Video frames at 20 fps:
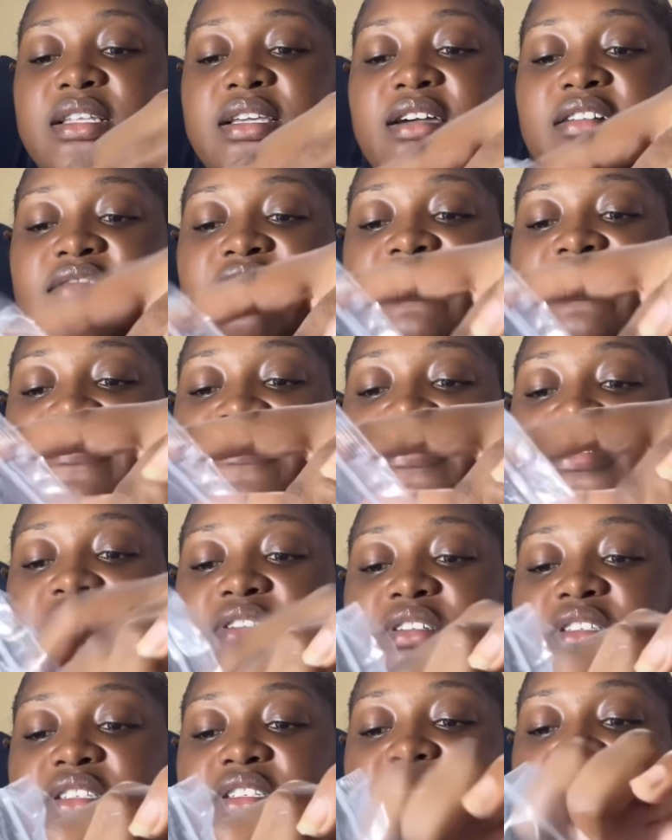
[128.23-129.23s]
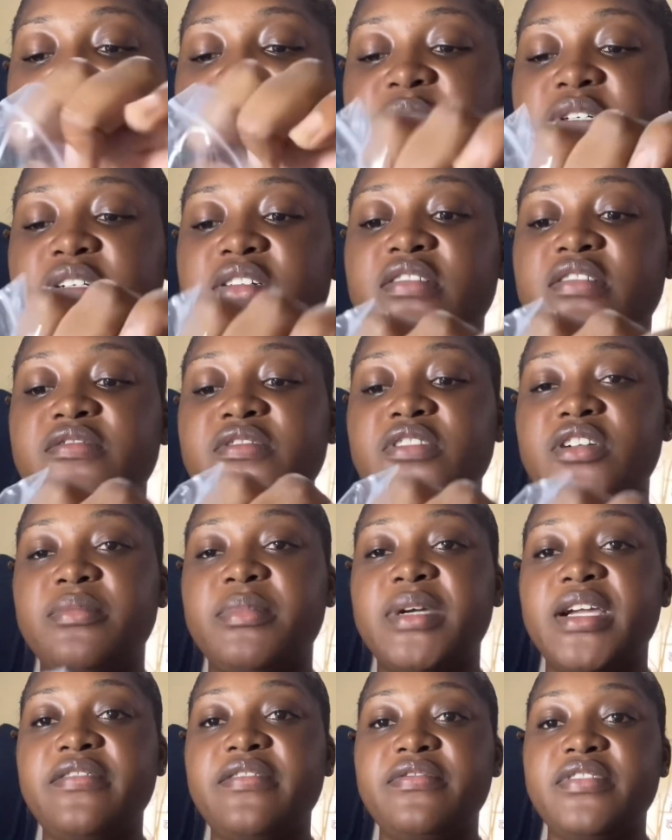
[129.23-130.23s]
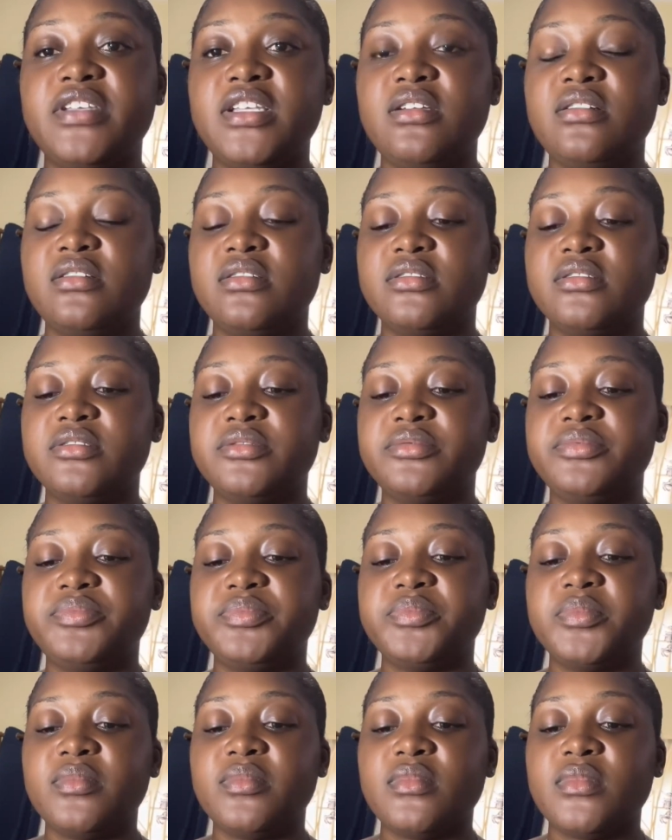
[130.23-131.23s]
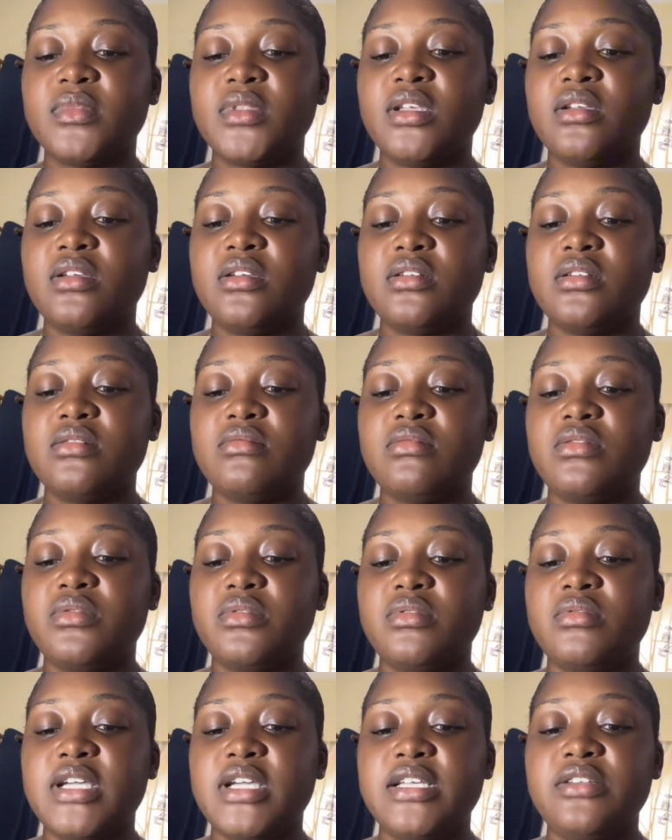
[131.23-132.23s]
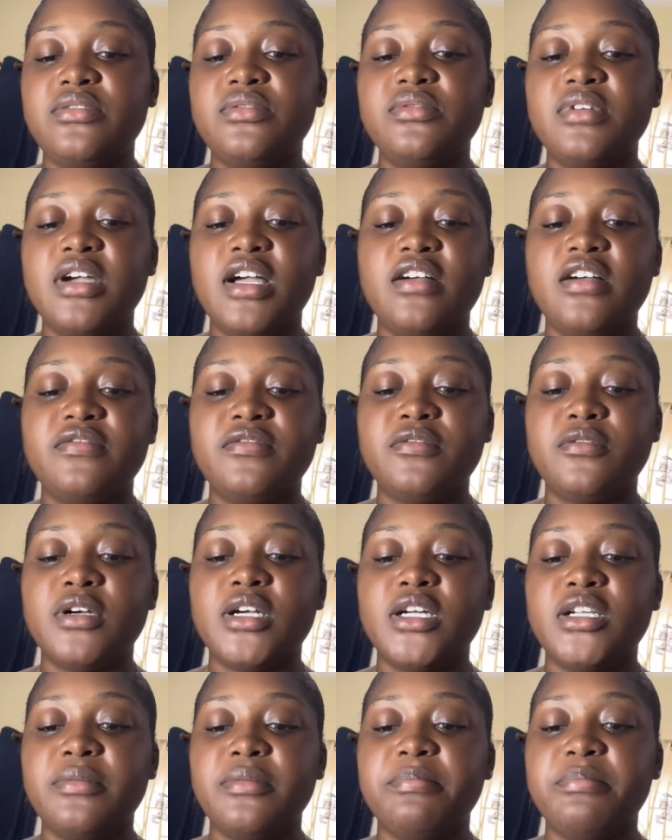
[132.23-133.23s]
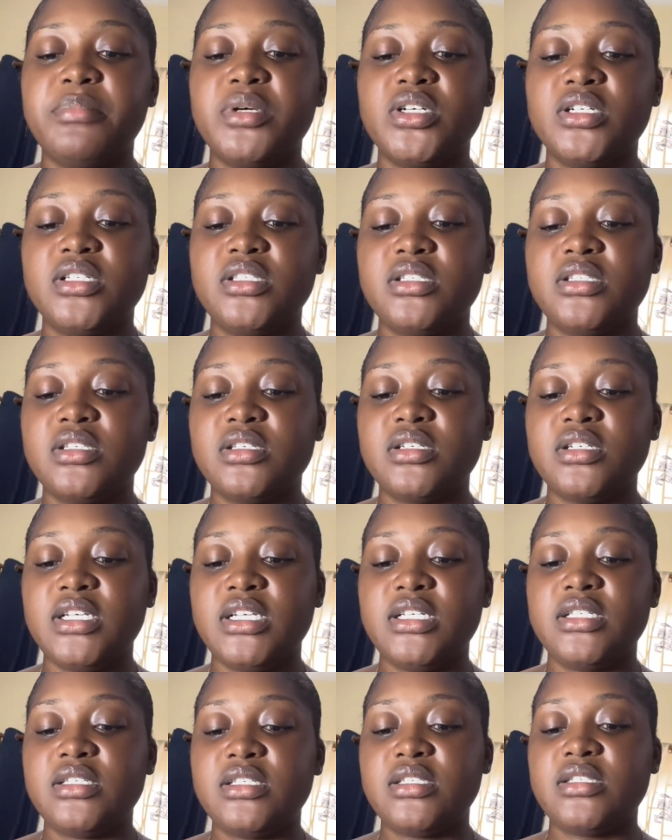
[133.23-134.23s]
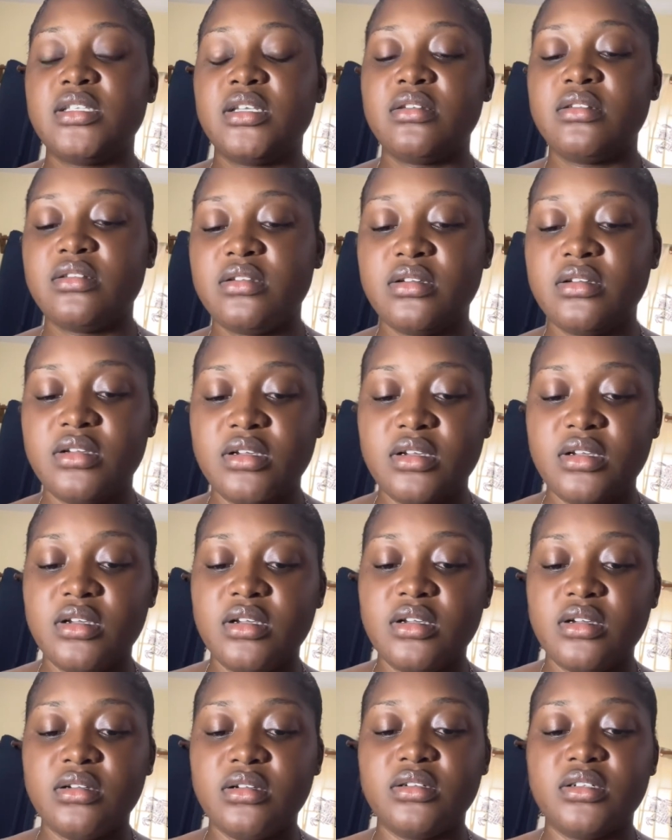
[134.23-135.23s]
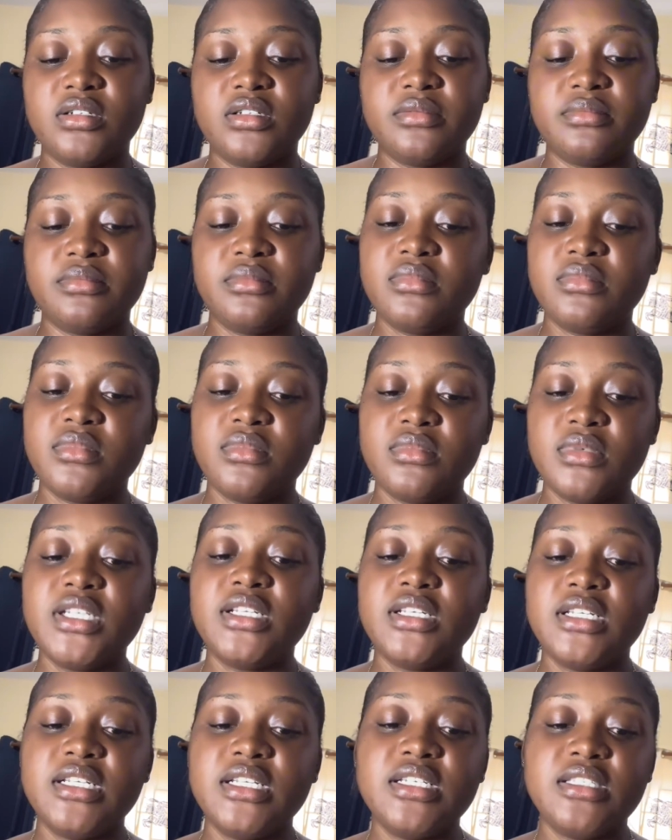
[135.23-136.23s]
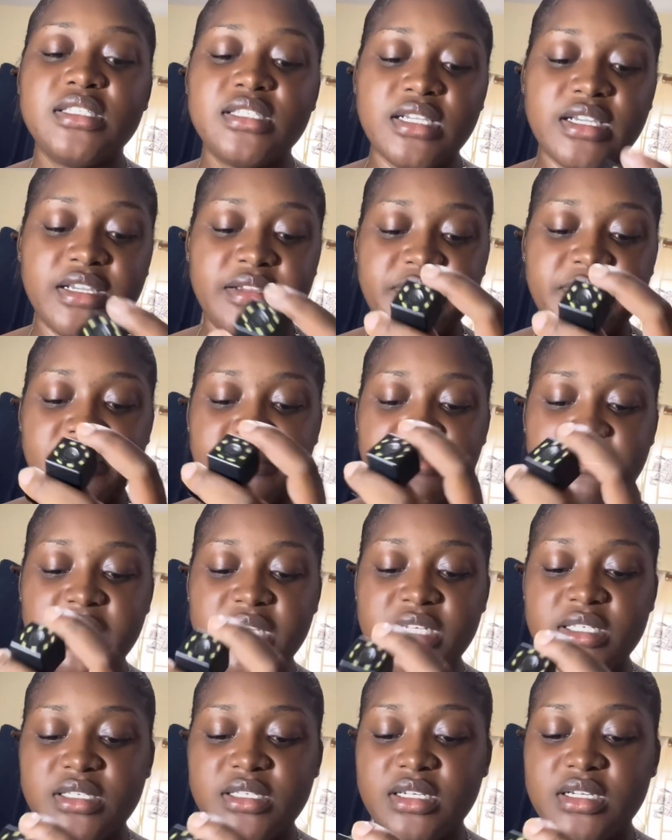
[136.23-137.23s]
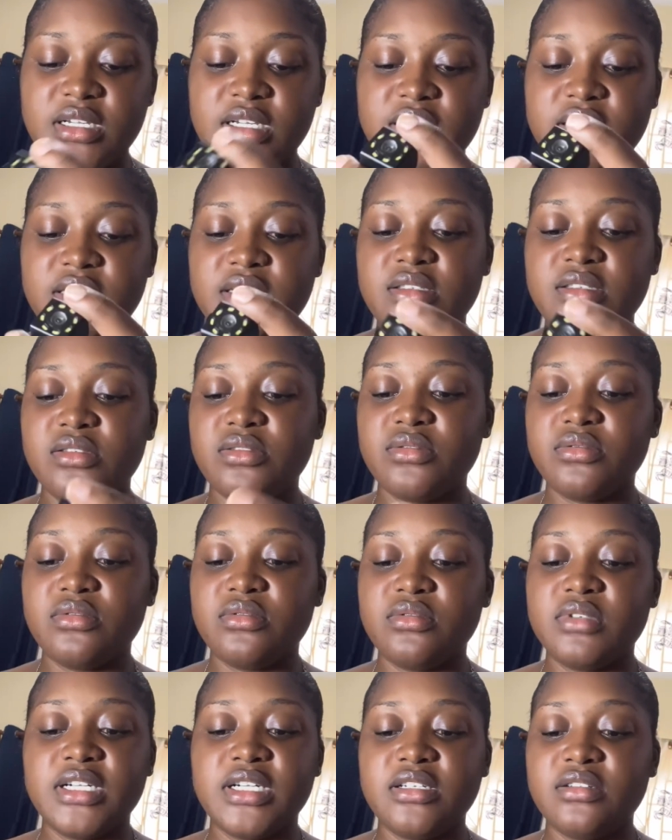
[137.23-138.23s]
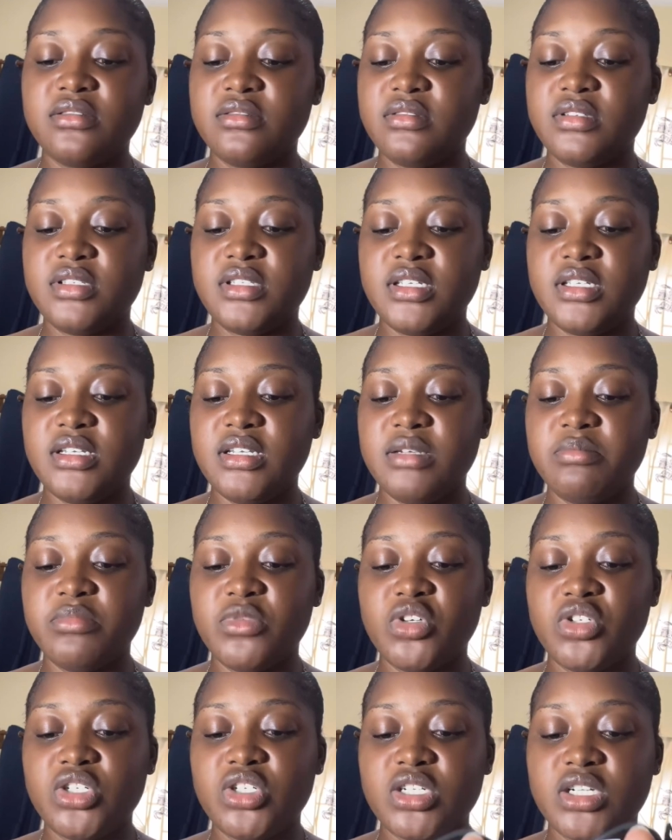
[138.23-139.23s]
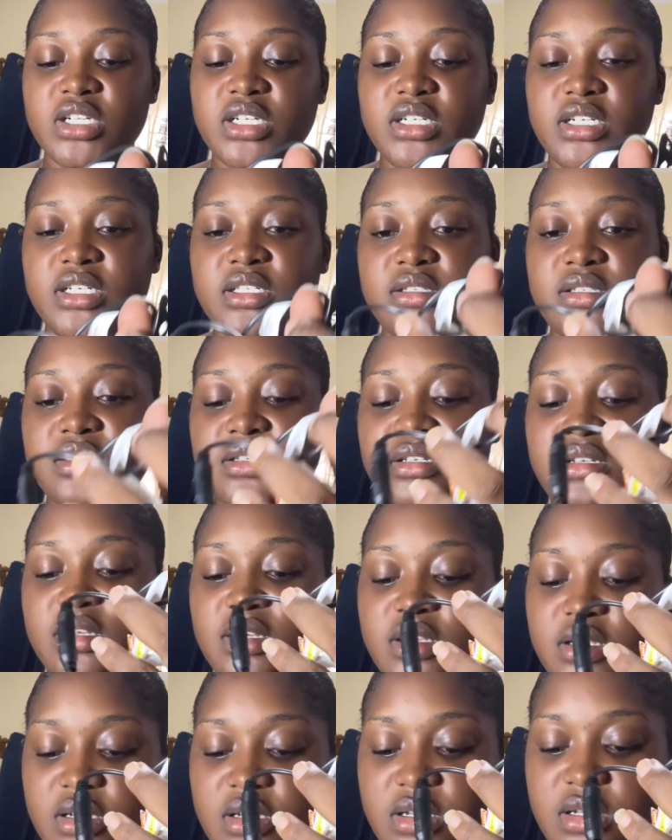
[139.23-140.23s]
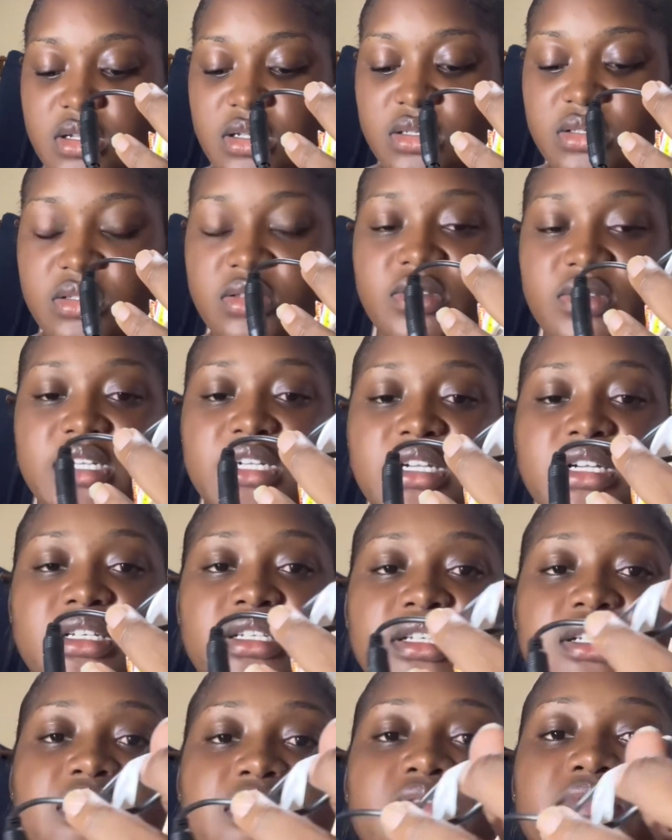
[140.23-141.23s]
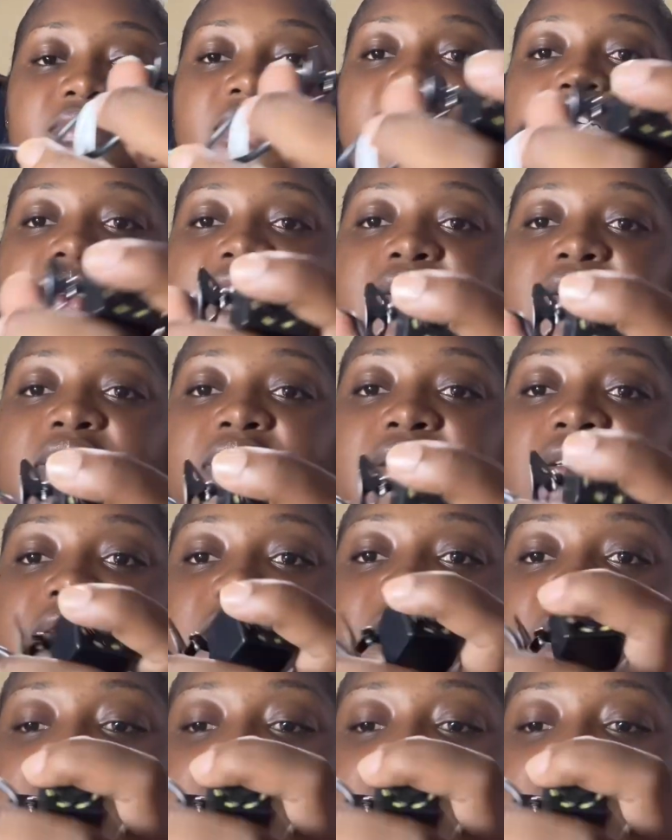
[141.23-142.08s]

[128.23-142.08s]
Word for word: a reverse camera for my vehicle. I do have one, but it's um it did its time basically, so I don't see much on it. So I got this one, and